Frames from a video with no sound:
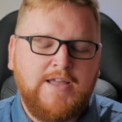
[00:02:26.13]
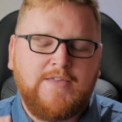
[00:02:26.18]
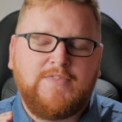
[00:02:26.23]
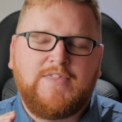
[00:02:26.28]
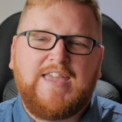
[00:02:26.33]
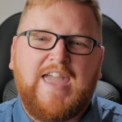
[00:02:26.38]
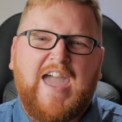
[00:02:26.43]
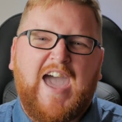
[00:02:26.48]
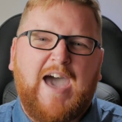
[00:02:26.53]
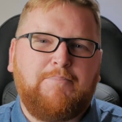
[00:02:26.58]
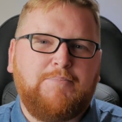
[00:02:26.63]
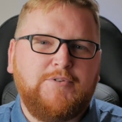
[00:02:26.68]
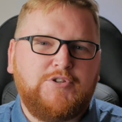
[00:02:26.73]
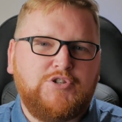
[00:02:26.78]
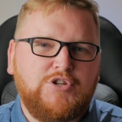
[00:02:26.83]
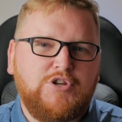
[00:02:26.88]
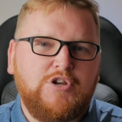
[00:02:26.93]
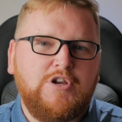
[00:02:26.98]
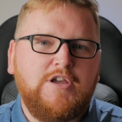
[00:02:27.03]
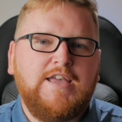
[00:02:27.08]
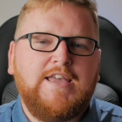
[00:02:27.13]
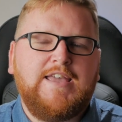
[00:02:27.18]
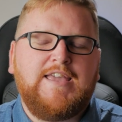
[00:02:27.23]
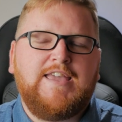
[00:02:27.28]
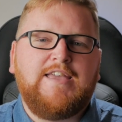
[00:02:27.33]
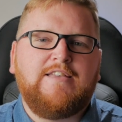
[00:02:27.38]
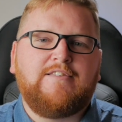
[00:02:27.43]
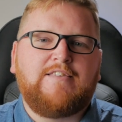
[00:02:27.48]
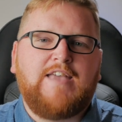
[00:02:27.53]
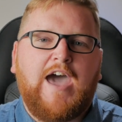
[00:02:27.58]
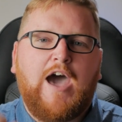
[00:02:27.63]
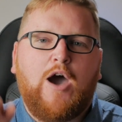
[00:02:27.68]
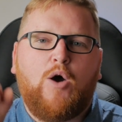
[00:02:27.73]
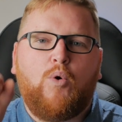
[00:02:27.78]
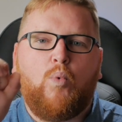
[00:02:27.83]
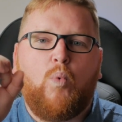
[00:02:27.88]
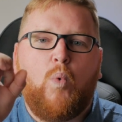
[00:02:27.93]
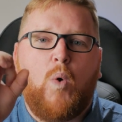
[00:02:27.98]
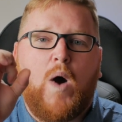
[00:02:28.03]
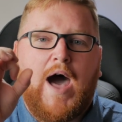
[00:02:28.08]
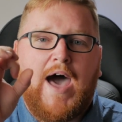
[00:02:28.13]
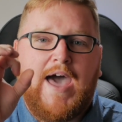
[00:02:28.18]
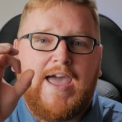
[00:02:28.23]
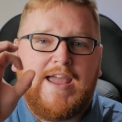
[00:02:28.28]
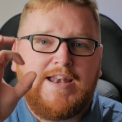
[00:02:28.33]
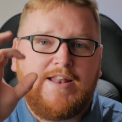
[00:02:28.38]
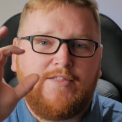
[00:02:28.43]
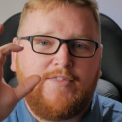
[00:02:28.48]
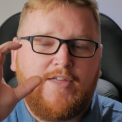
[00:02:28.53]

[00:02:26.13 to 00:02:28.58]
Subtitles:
The aperture is how wide